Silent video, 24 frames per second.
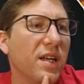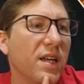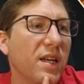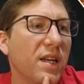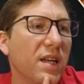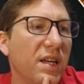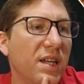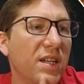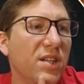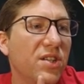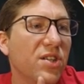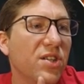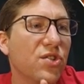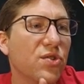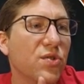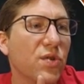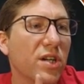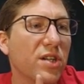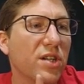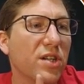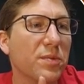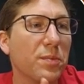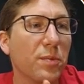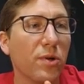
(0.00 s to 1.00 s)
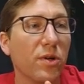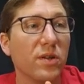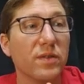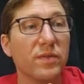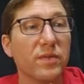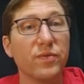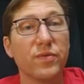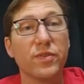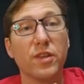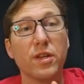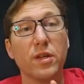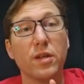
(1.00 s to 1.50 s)
Indestructible.
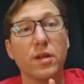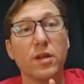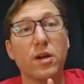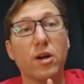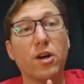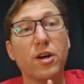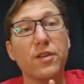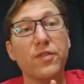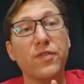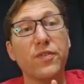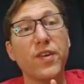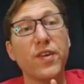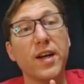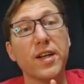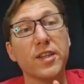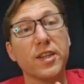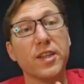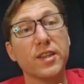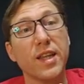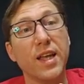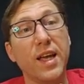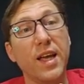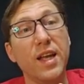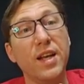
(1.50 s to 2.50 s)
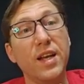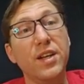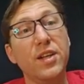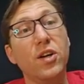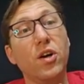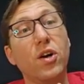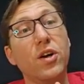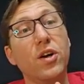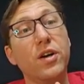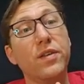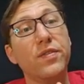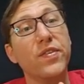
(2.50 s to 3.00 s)
Artifact land.
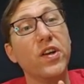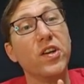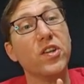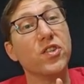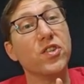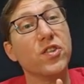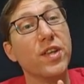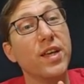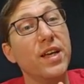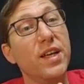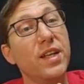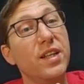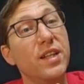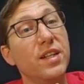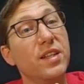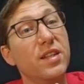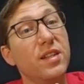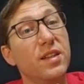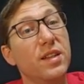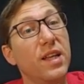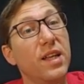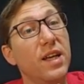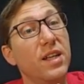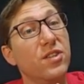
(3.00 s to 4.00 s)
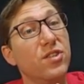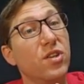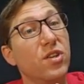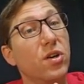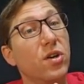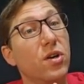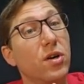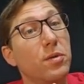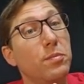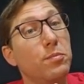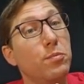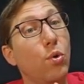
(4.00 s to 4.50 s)
Artifacts land lands
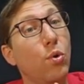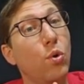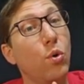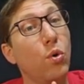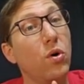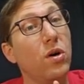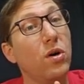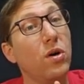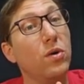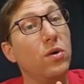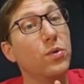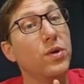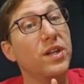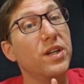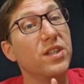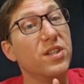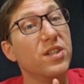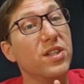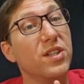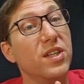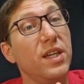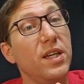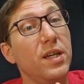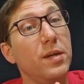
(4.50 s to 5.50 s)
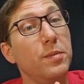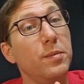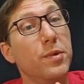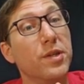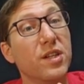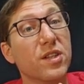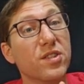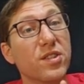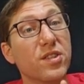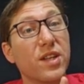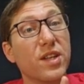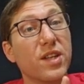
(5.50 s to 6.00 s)
are more risky
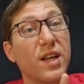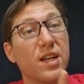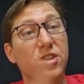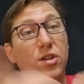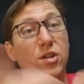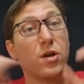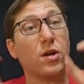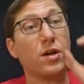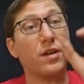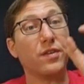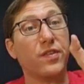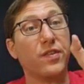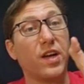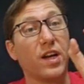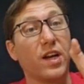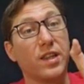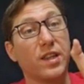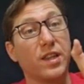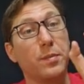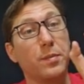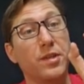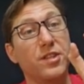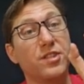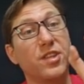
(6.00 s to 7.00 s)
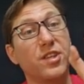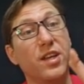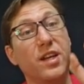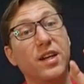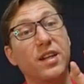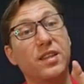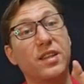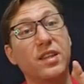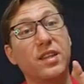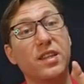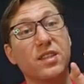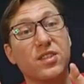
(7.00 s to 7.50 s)
because it has artifact. That means
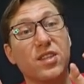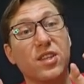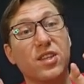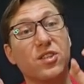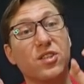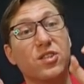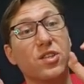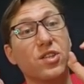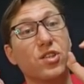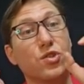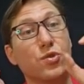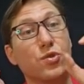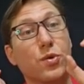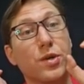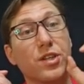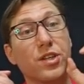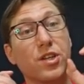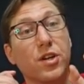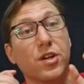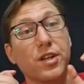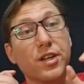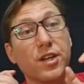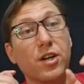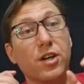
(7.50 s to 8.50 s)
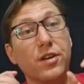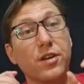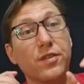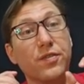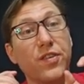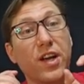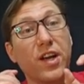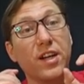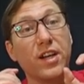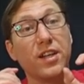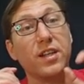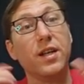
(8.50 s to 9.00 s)
anything that says destroy target
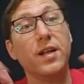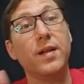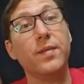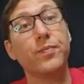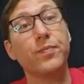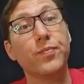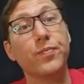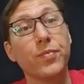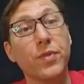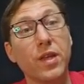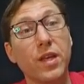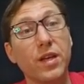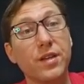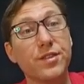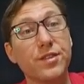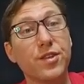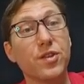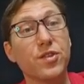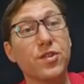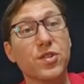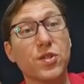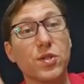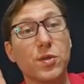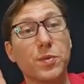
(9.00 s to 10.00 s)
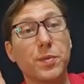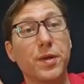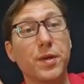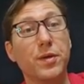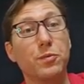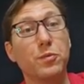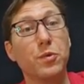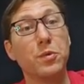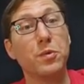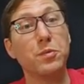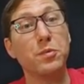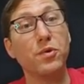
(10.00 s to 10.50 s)
artifact is also going to be
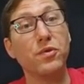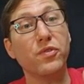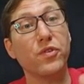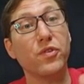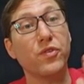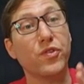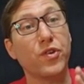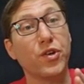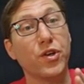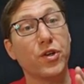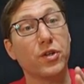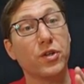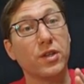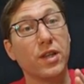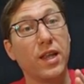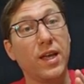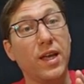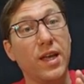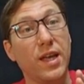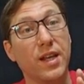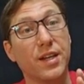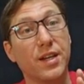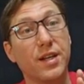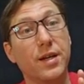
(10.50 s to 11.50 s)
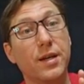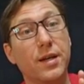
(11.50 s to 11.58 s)
removal for your land.